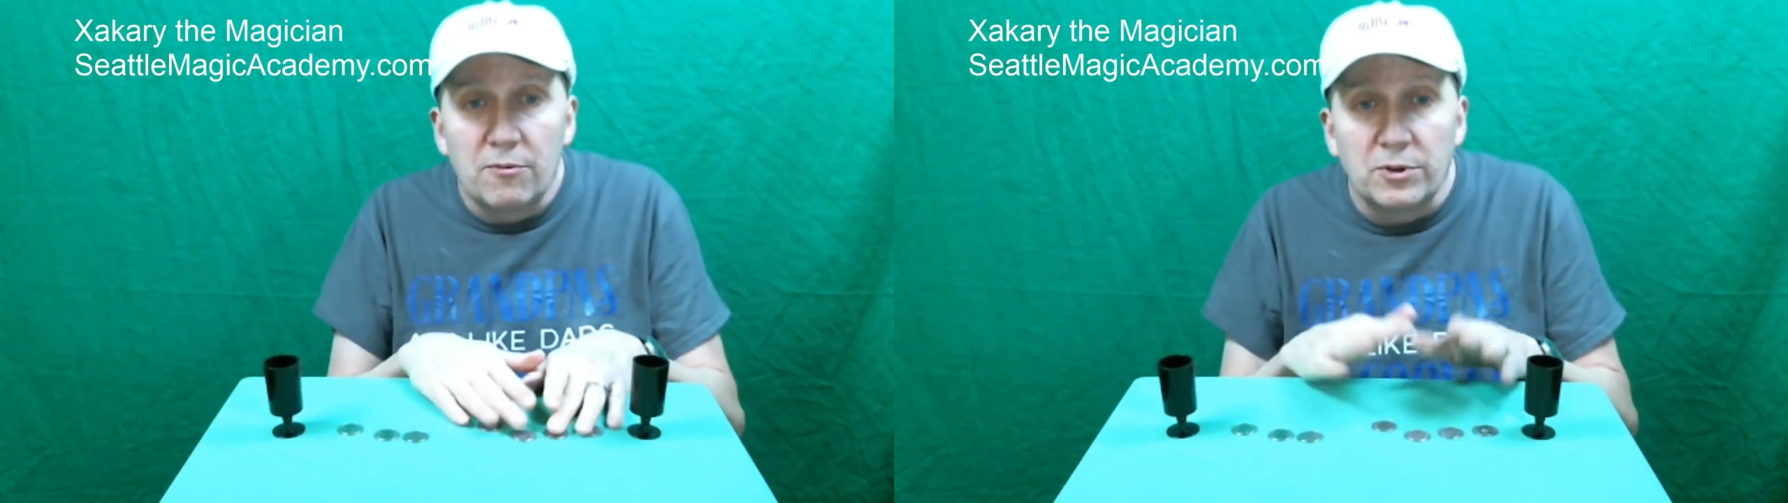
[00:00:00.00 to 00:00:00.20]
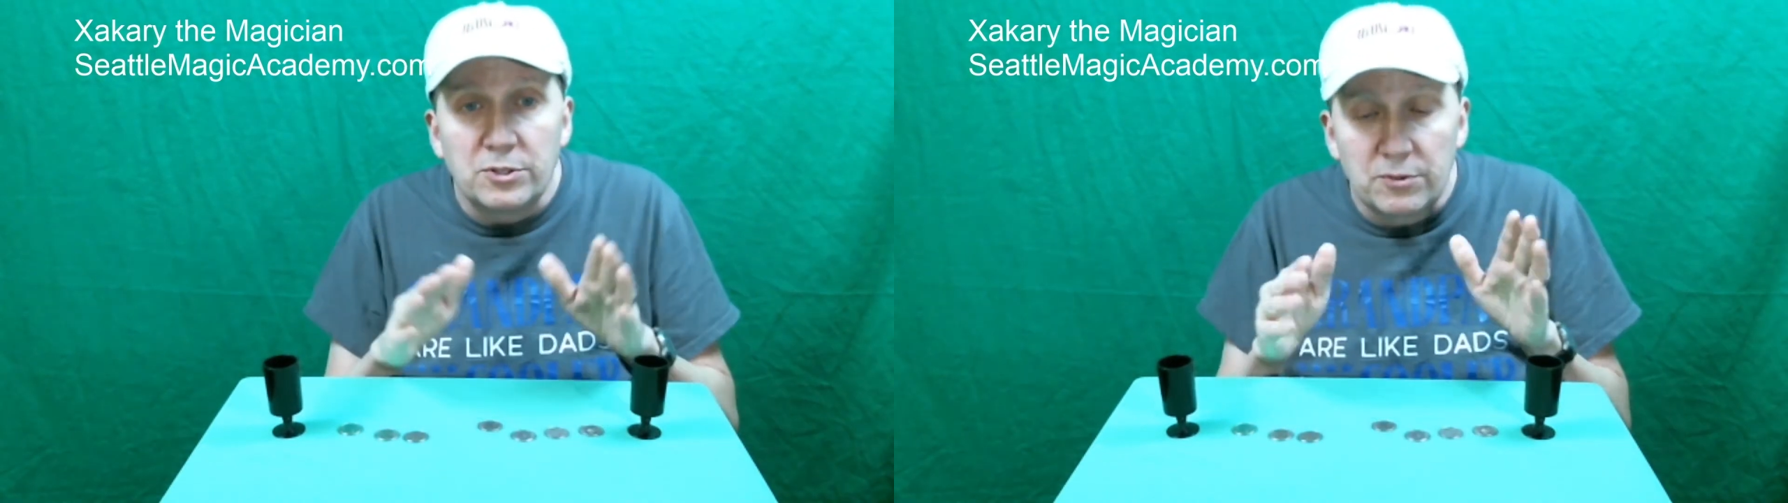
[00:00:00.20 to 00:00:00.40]

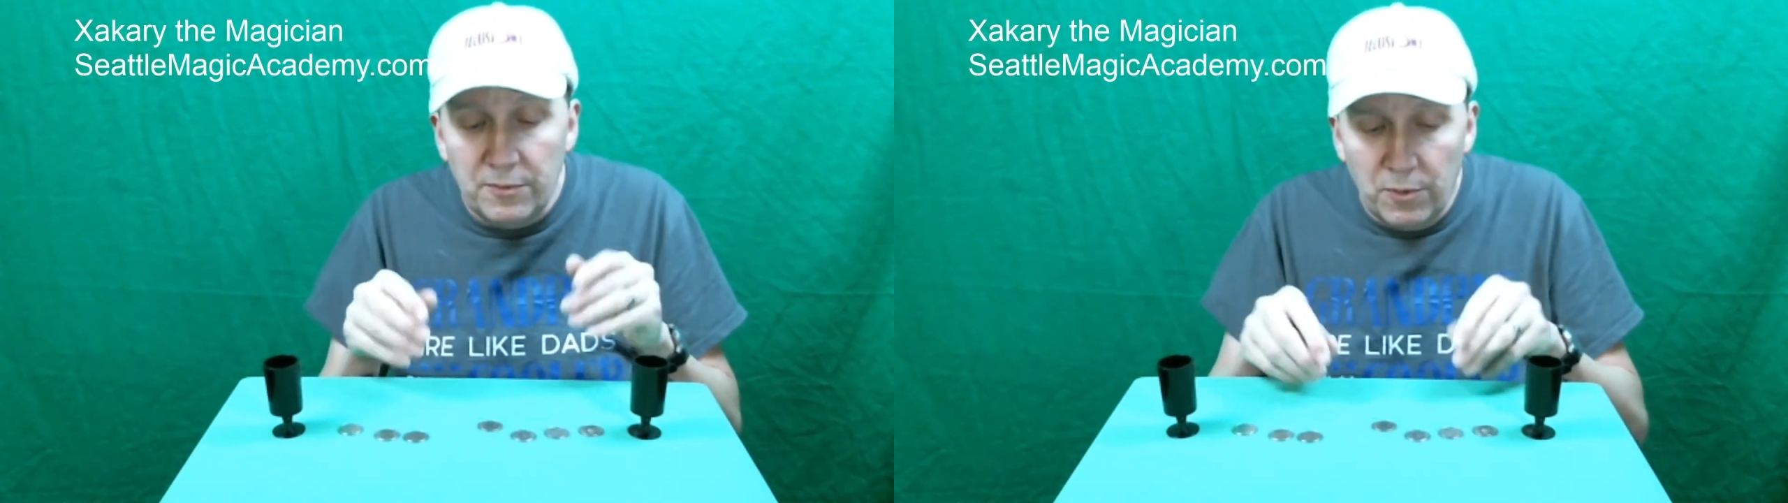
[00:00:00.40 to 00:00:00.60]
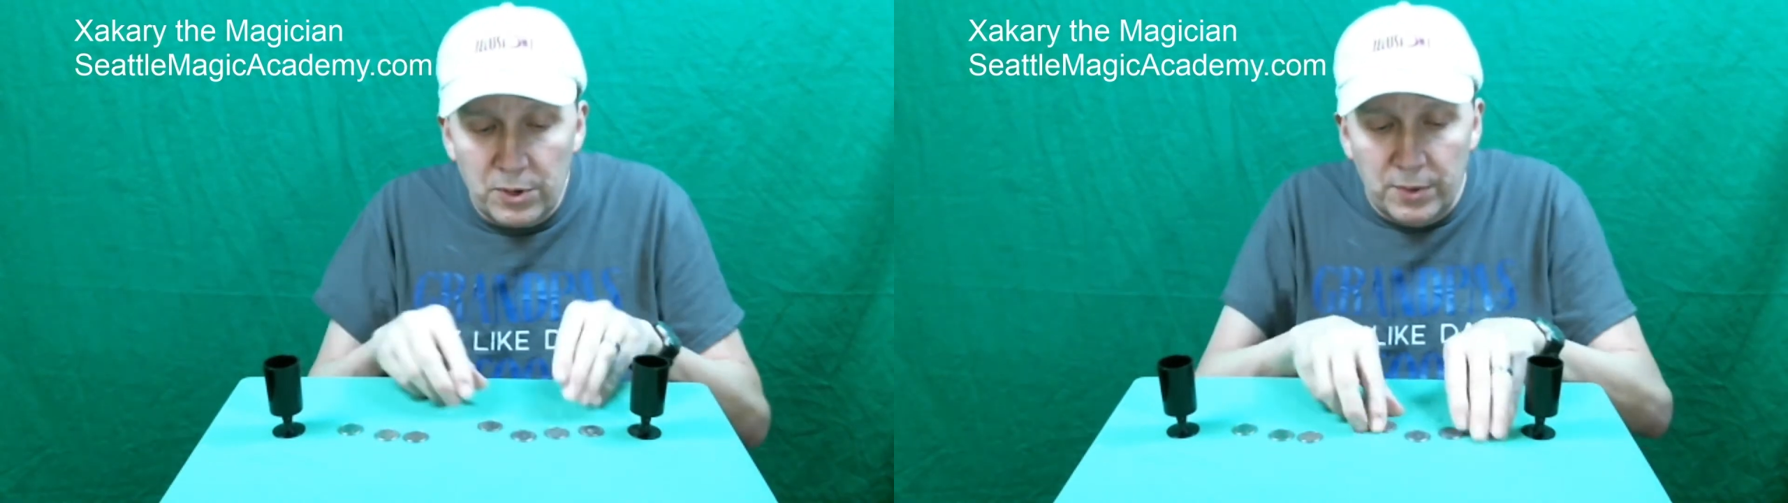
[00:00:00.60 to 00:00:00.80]
One, two, three,
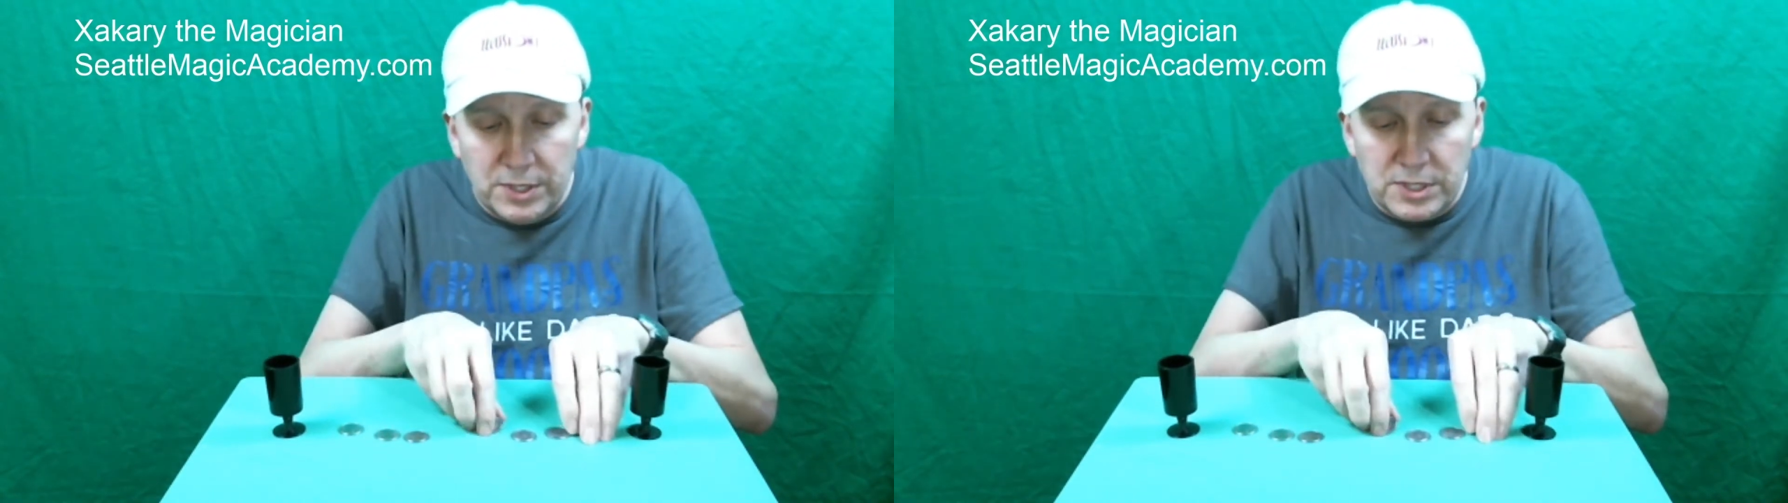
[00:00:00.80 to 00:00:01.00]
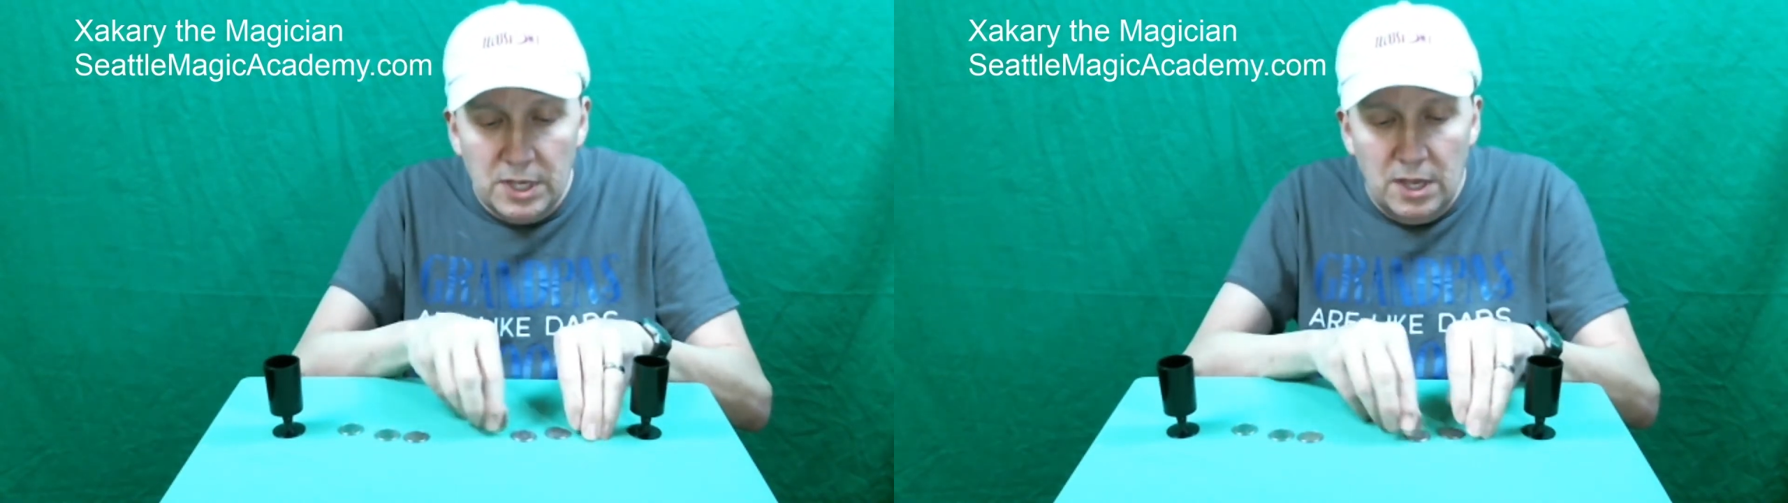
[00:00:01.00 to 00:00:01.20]
four
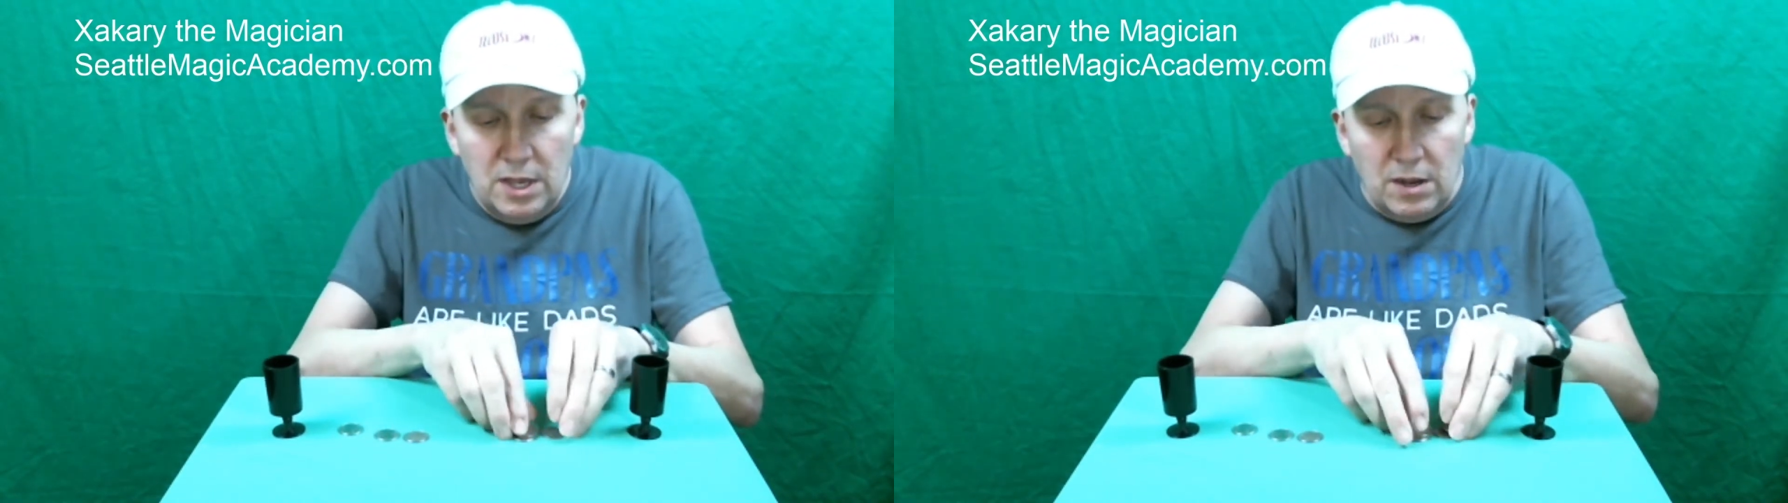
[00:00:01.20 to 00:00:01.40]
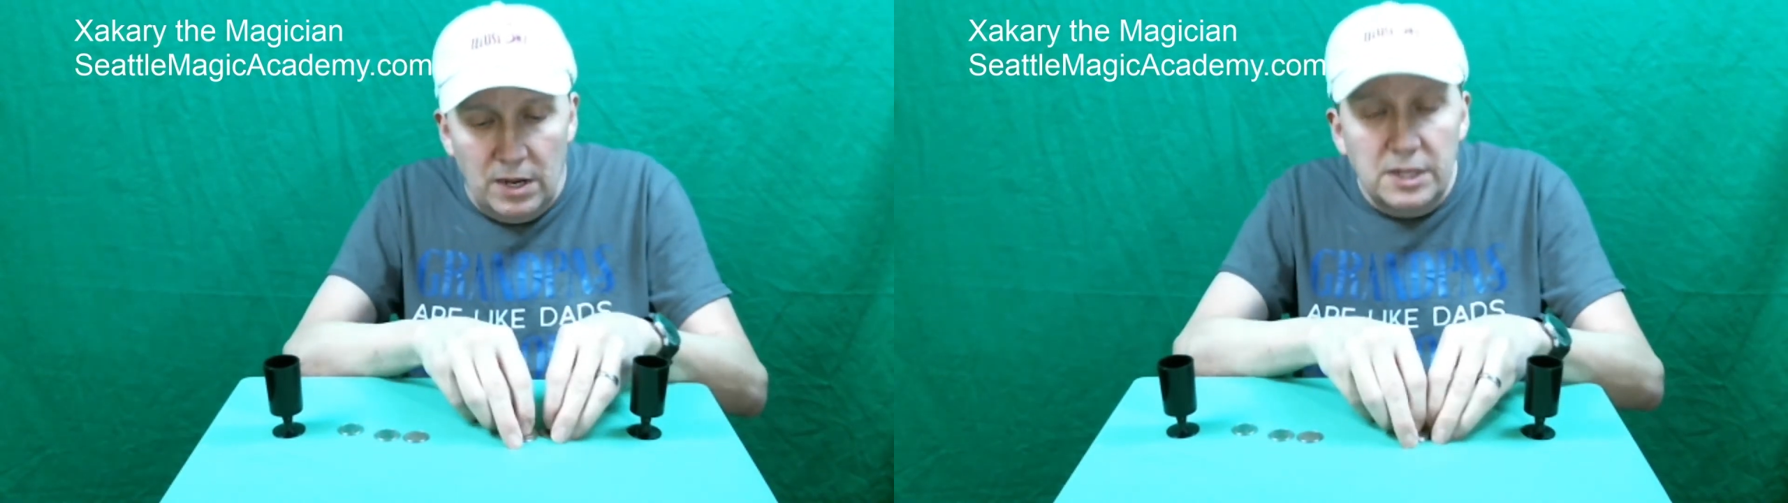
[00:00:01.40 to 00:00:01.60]
coins. All